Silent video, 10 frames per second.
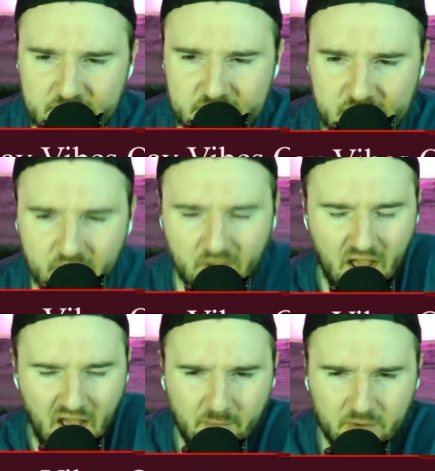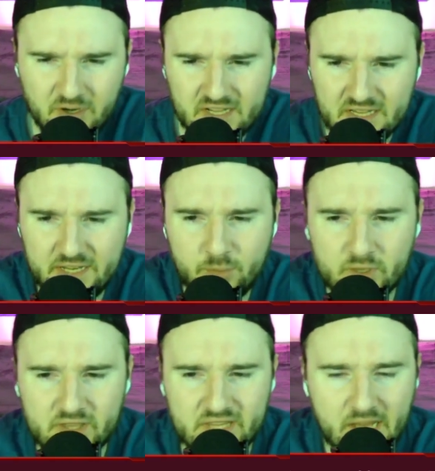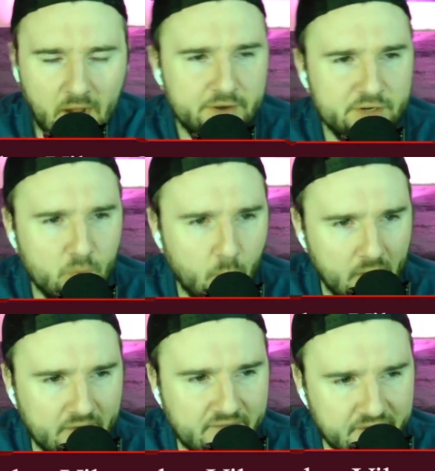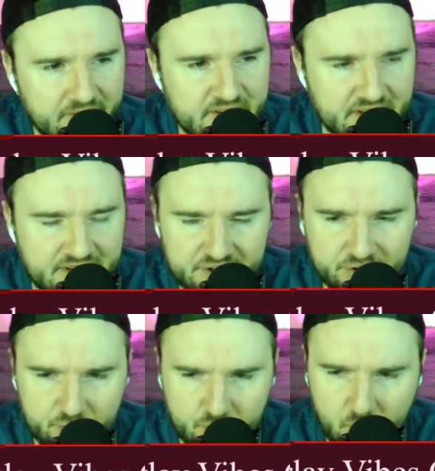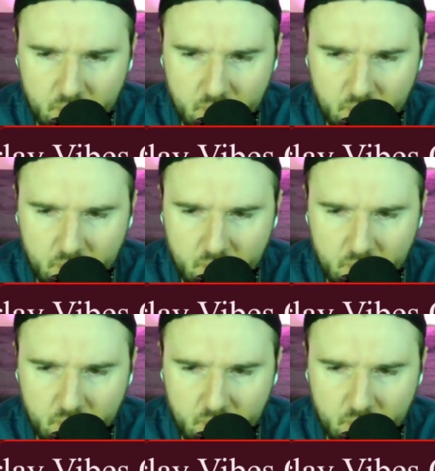So I'm going to lean with the under 152.